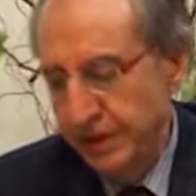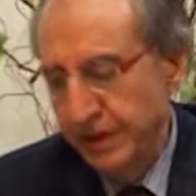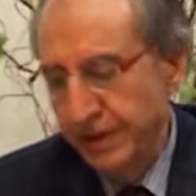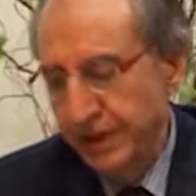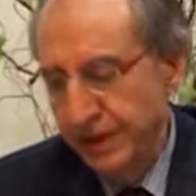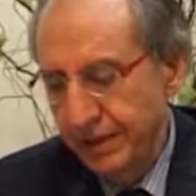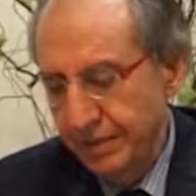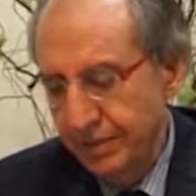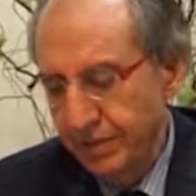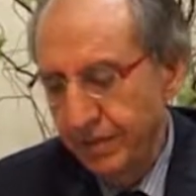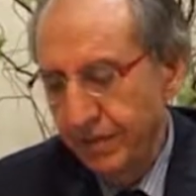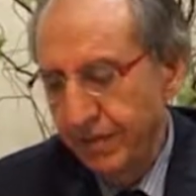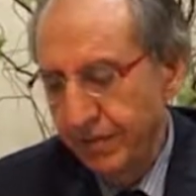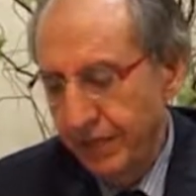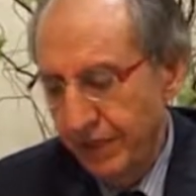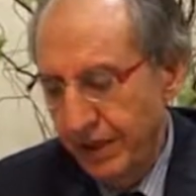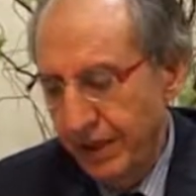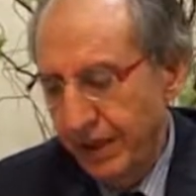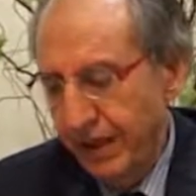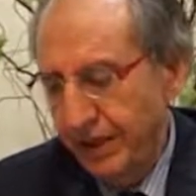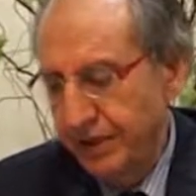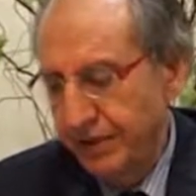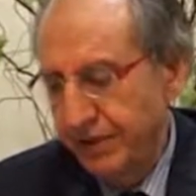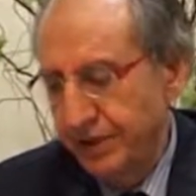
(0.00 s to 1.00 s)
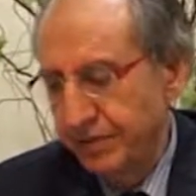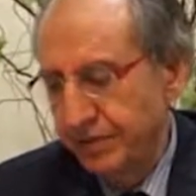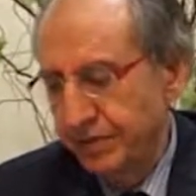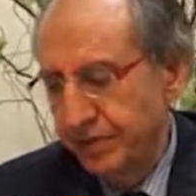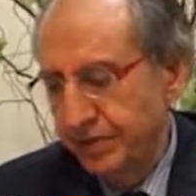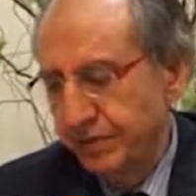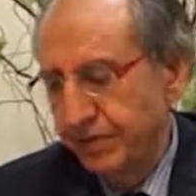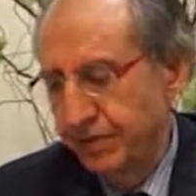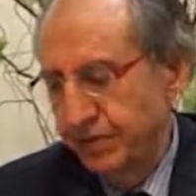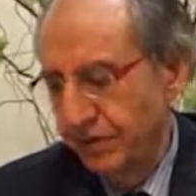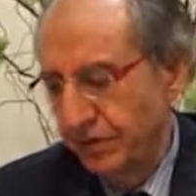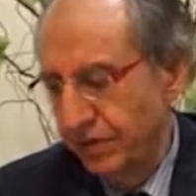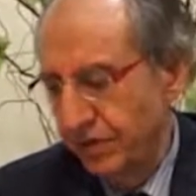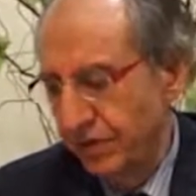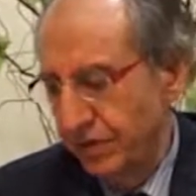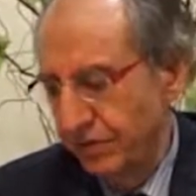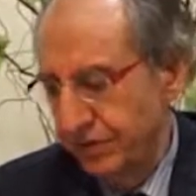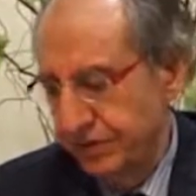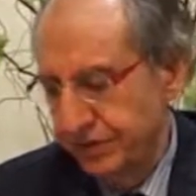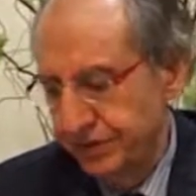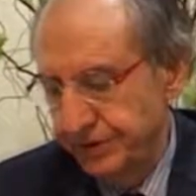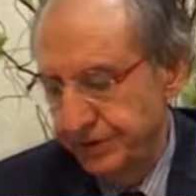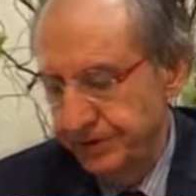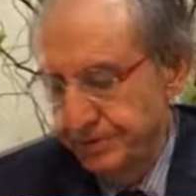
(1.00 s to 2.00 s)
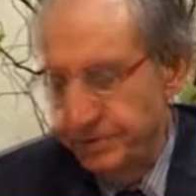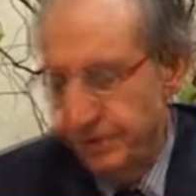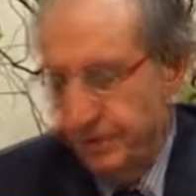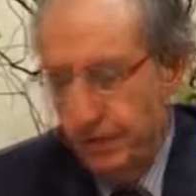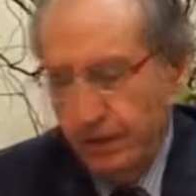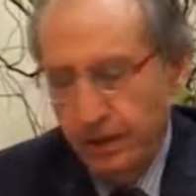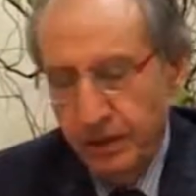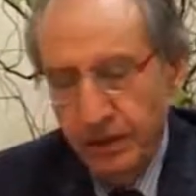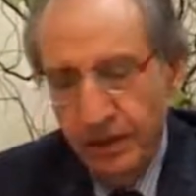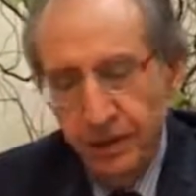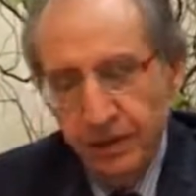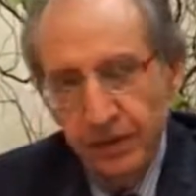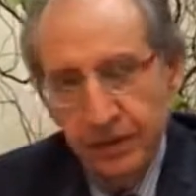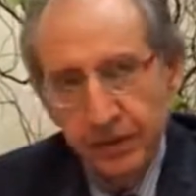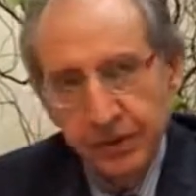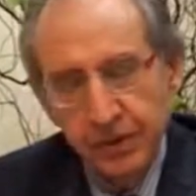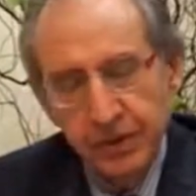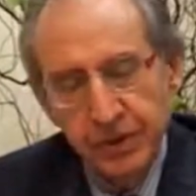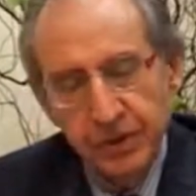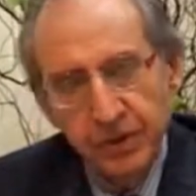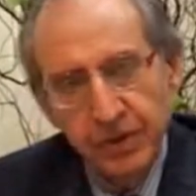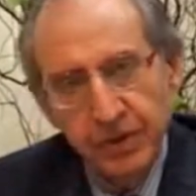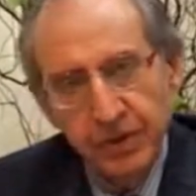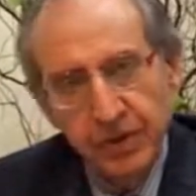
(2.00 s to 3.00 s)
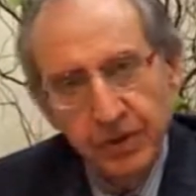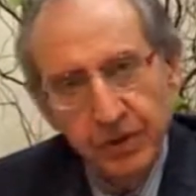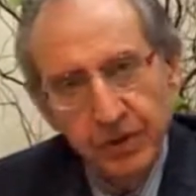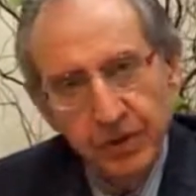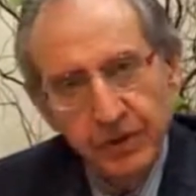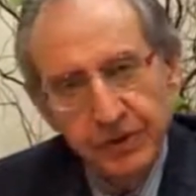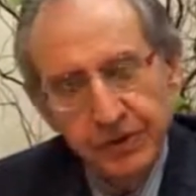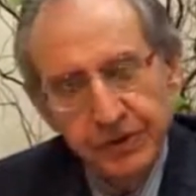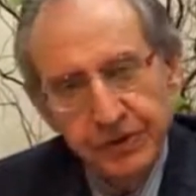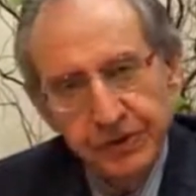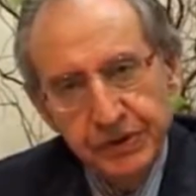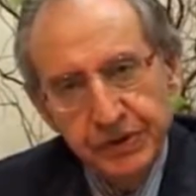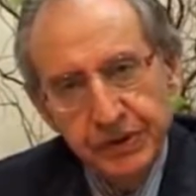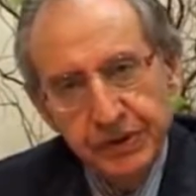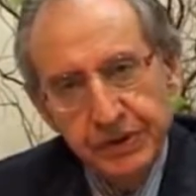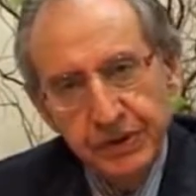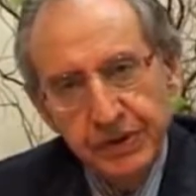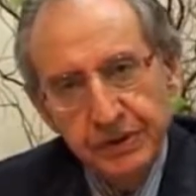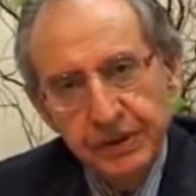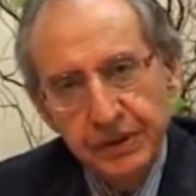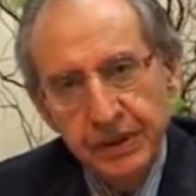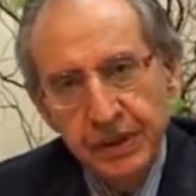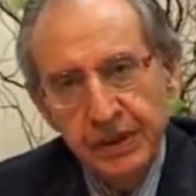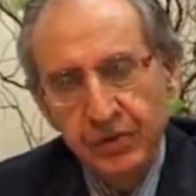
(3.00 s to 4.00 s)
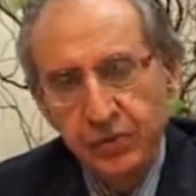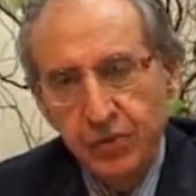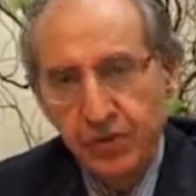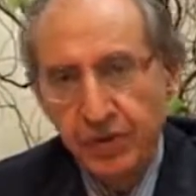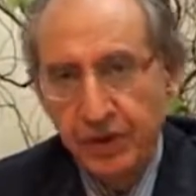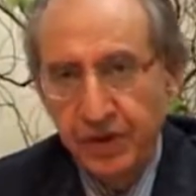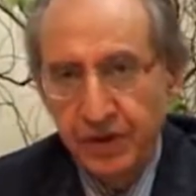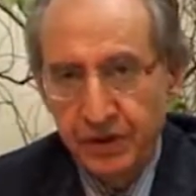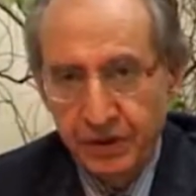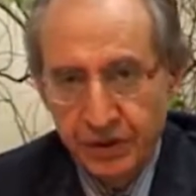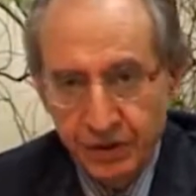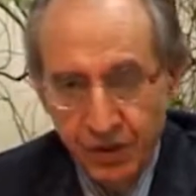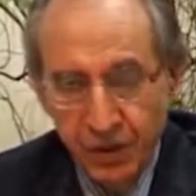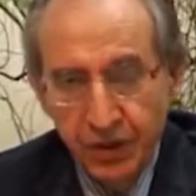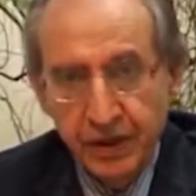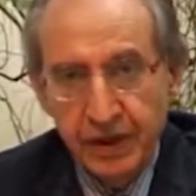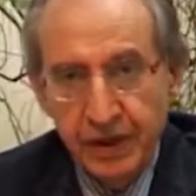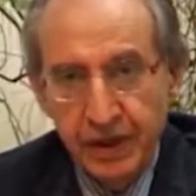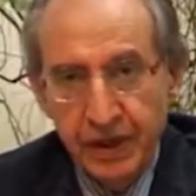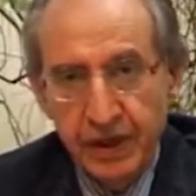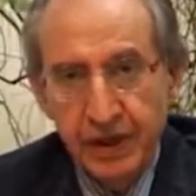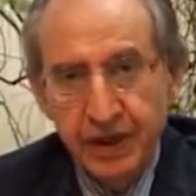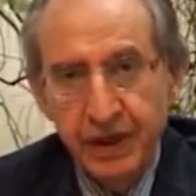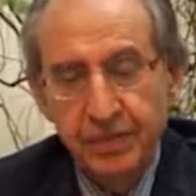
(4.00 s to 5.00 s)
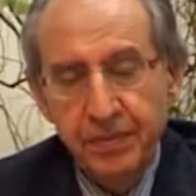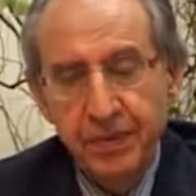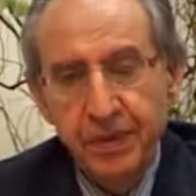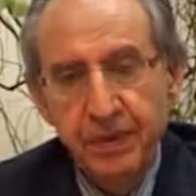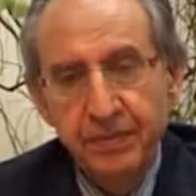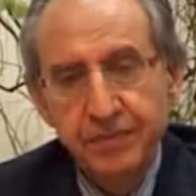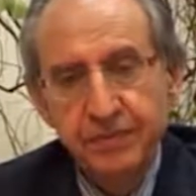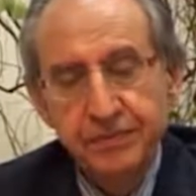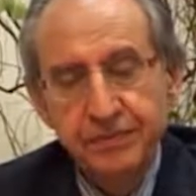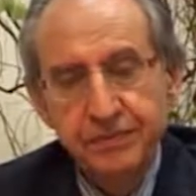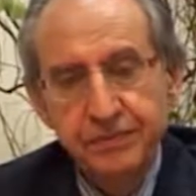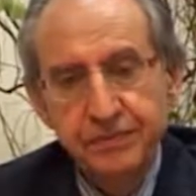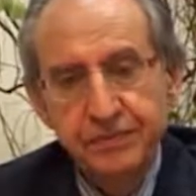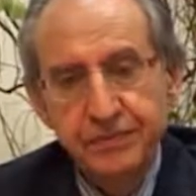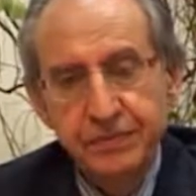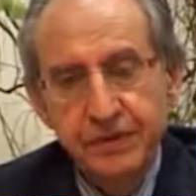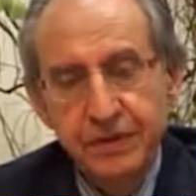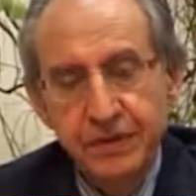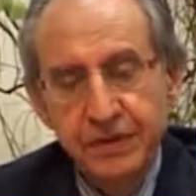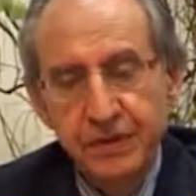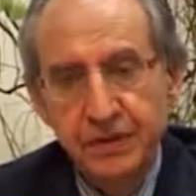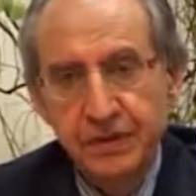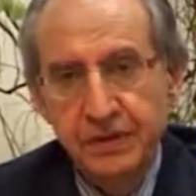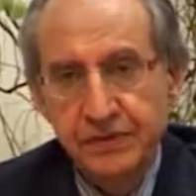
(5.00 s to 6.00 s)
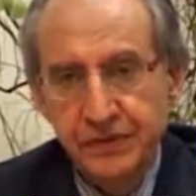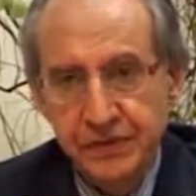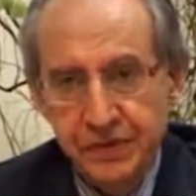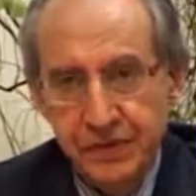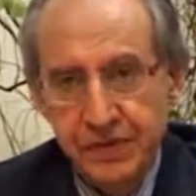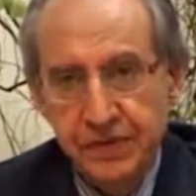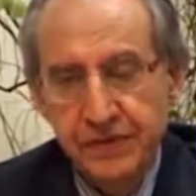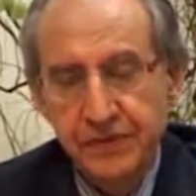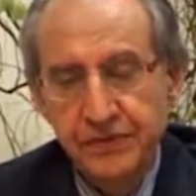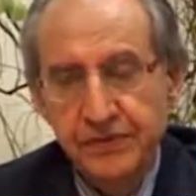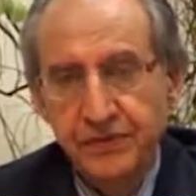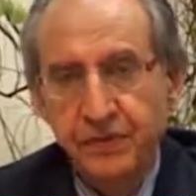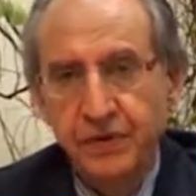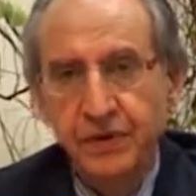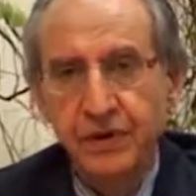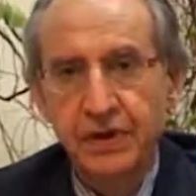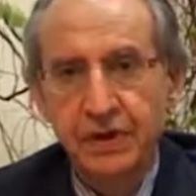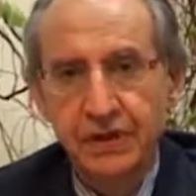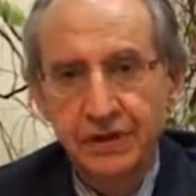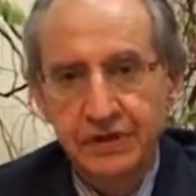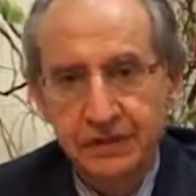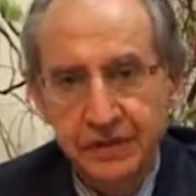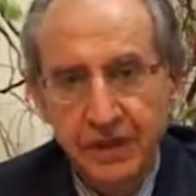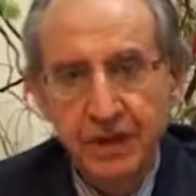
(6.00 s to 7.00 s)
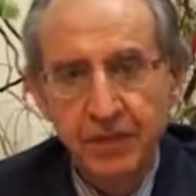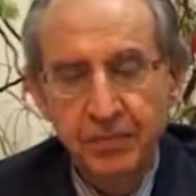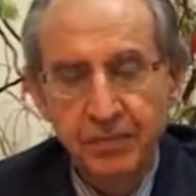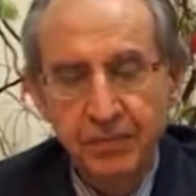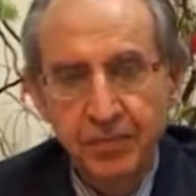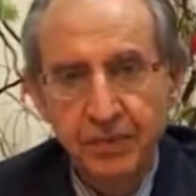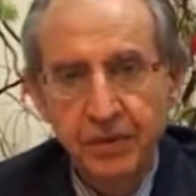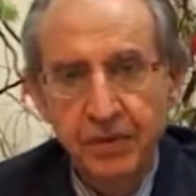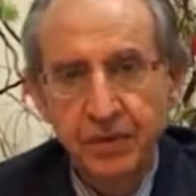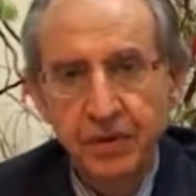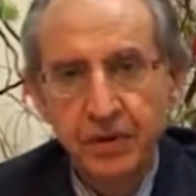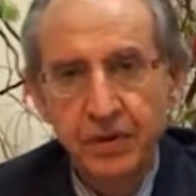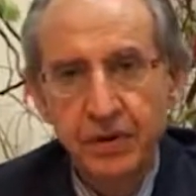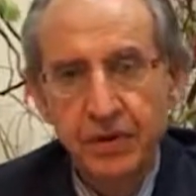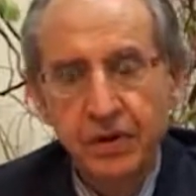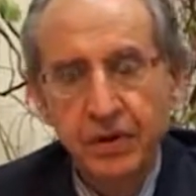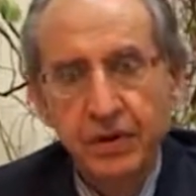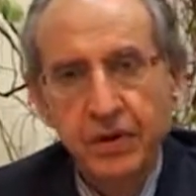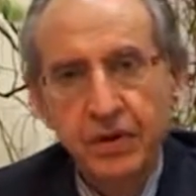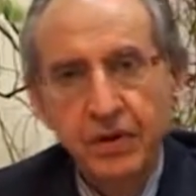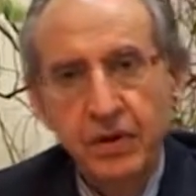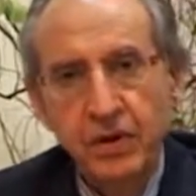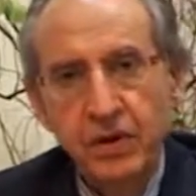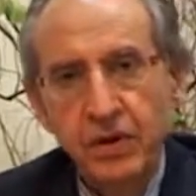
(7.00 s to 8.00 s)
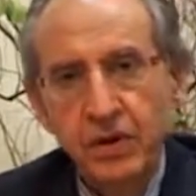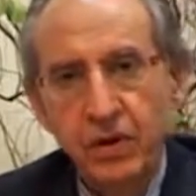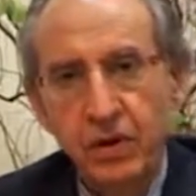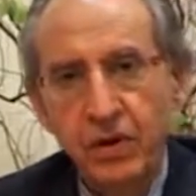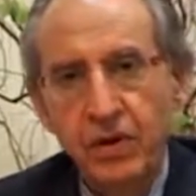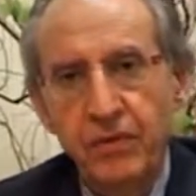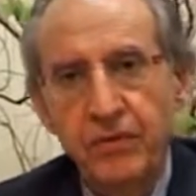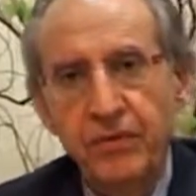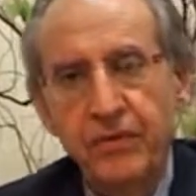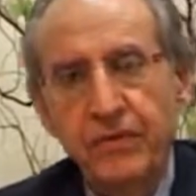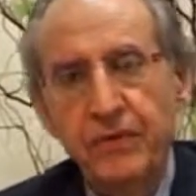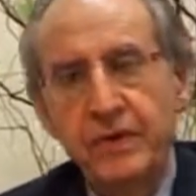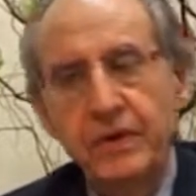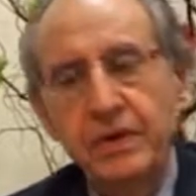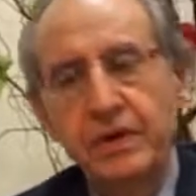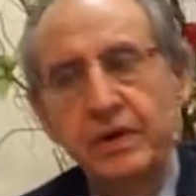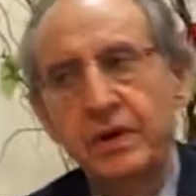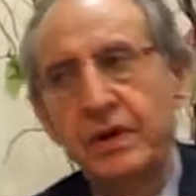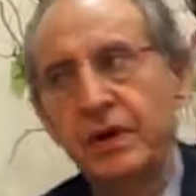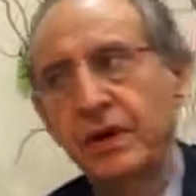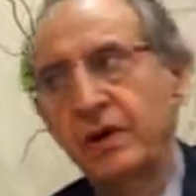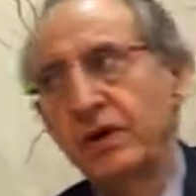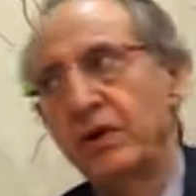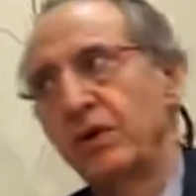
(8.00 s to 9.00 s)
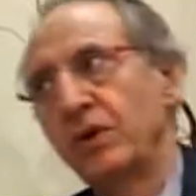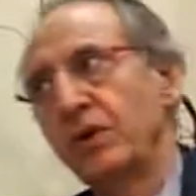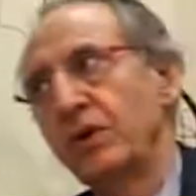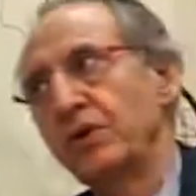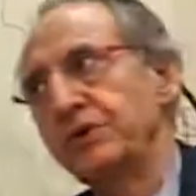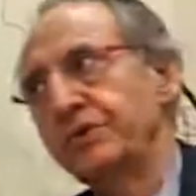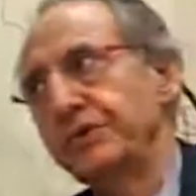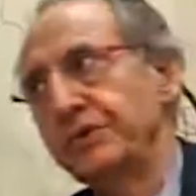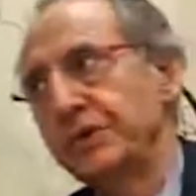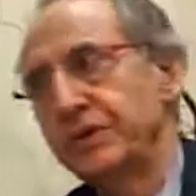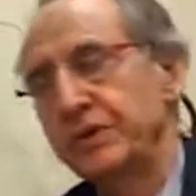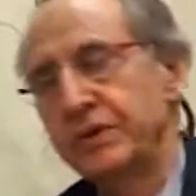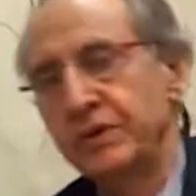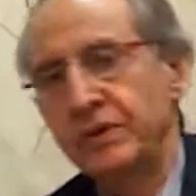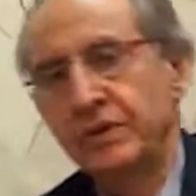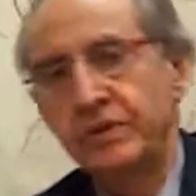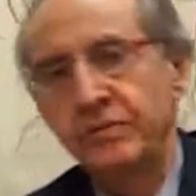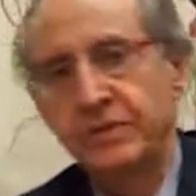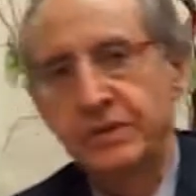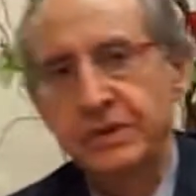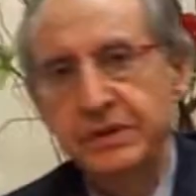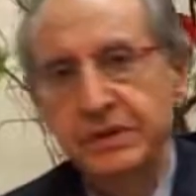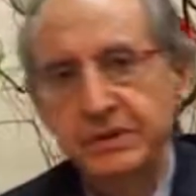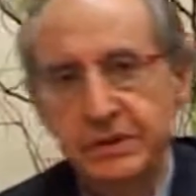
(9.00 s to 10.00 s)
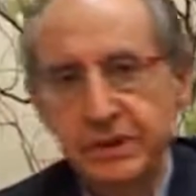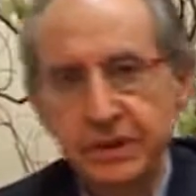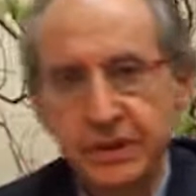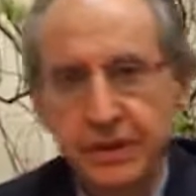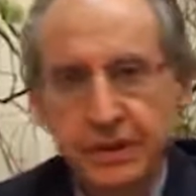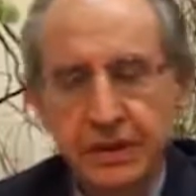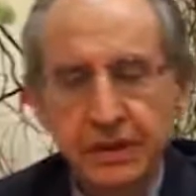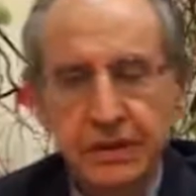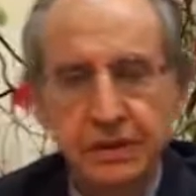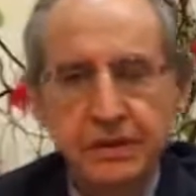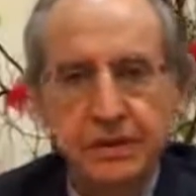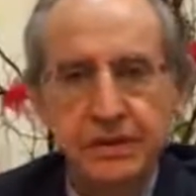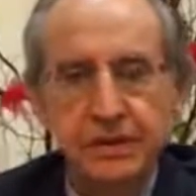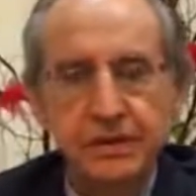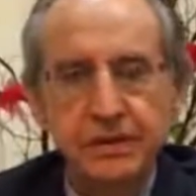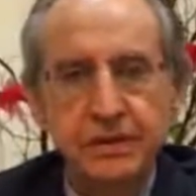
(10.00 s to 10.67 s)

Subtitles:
They provide the methodology. The methodologies that we are talking about consist, for example, of analogical reasoning,